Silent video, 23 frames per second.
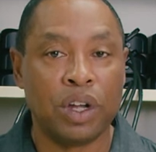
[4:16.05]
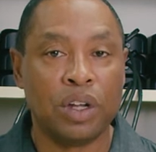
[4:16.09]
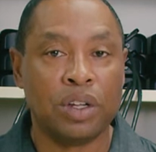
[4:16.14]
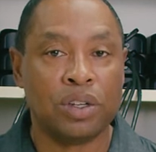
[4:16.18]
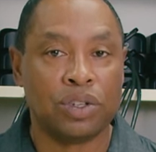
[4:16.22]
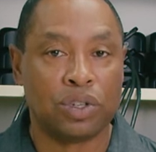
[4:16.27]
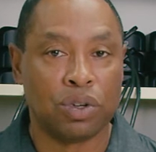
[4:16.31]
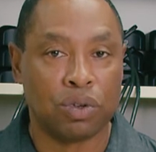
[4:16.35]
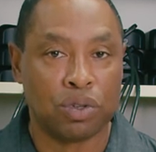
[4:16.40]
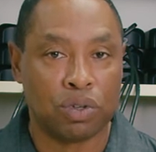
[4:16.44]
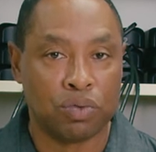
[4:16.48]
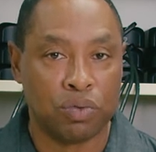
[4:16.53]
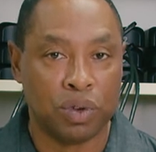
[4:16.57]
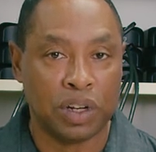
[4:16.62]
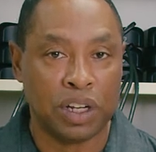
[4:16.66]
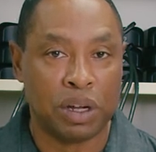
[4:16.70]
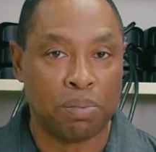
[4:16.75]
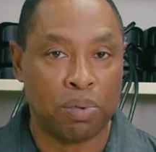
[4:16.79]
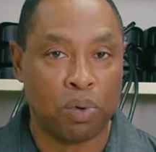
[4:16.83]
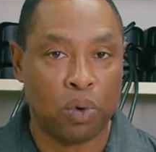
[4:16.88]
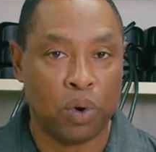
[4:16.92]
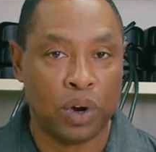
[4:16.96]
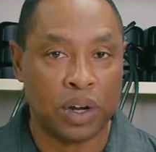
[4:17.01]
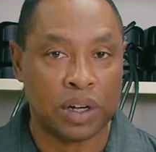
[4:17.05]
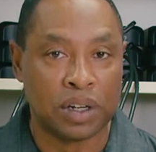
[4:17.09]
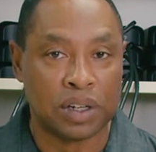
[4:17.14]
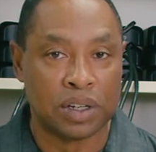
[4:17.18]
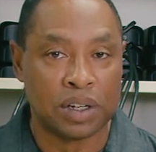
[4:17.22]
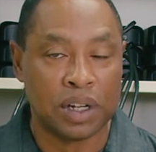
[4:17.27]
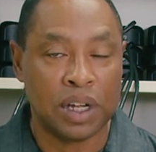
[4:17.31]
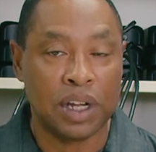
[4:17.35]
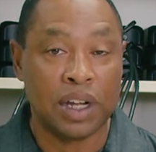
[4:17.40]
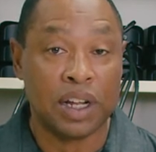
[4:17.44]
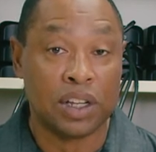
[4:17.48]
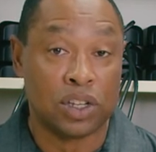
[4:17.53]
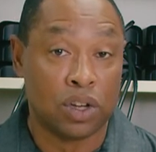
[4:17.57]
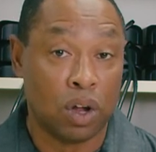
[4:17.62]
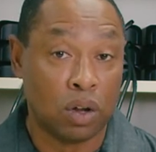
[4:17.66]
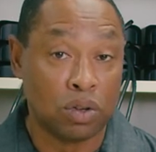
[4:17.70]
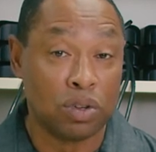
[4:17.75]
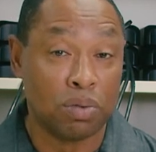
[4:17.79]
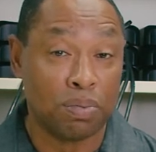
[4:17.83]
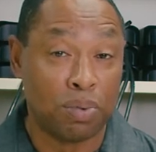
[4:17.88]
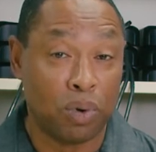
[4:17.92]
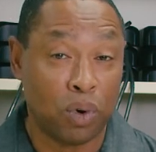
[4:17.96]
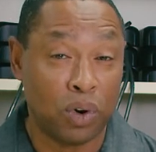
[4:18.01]
So it's really important. It's
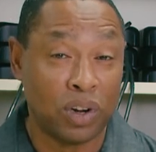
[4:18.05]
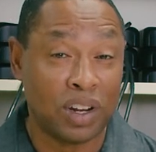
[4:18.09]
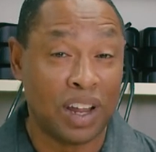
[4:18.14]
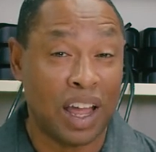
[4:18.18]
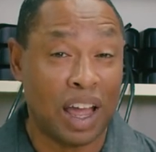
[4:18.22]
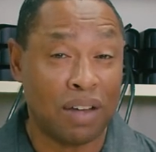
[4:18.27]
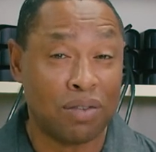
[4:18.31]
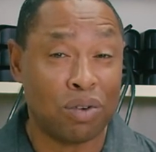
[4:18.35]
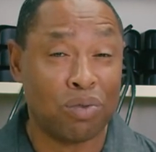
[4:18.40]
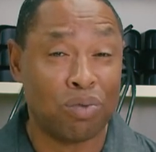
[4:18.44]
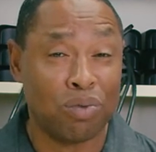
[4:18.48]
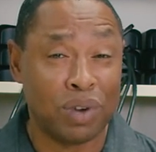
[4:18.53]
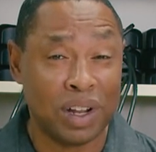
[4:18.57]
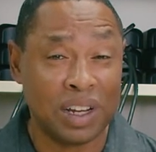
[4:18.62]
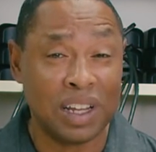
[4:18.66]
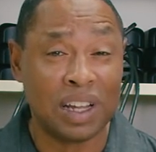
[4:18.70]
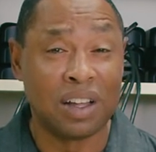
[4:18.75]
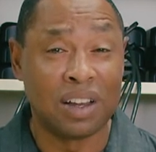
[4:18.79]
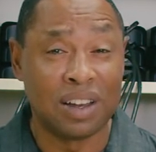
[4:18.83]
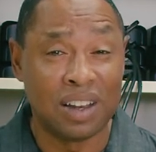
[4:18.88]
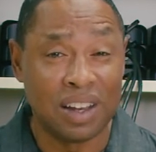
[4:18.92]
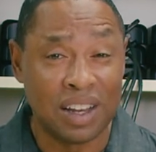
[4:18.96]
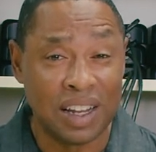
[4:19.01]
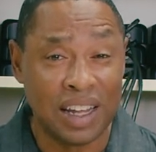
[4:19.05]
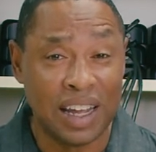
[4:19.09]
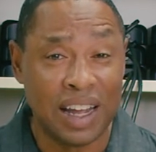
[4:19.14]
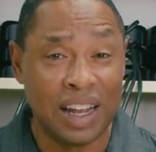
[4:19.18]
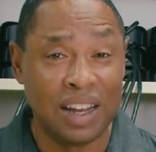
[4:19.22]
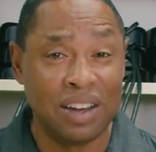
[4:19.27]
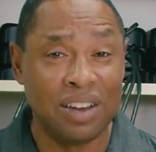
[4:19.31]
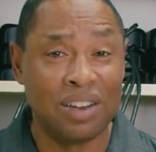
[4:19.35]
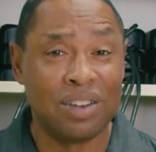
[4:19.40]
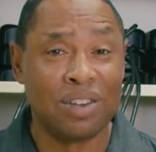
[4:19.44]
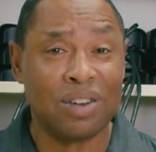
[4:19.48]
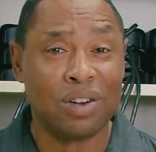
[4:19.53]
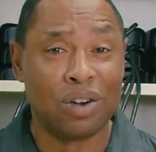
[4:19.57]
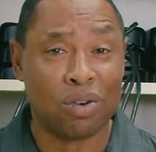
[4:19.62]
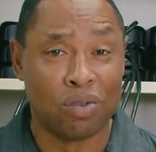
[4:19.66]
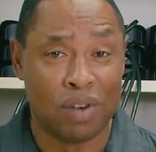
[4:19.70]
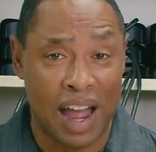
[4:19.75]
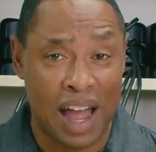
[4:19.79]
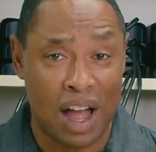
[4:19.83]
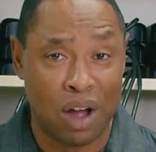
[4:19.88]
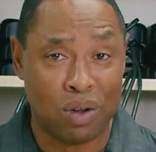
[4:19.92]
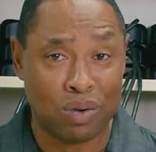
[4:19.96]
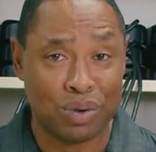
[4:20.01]
also important to have a really clean
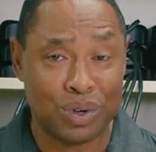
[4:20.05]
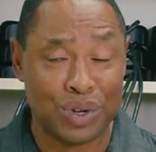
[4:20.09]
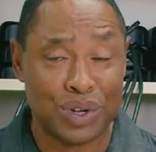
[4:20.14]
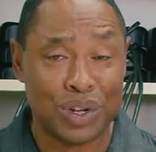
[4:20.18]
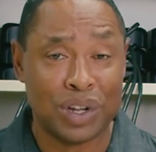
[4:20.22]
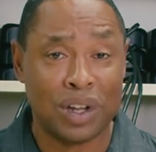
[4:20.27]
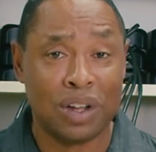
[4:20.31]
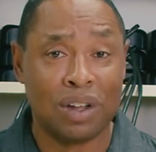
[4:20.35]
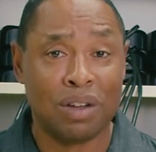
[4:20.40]
ground.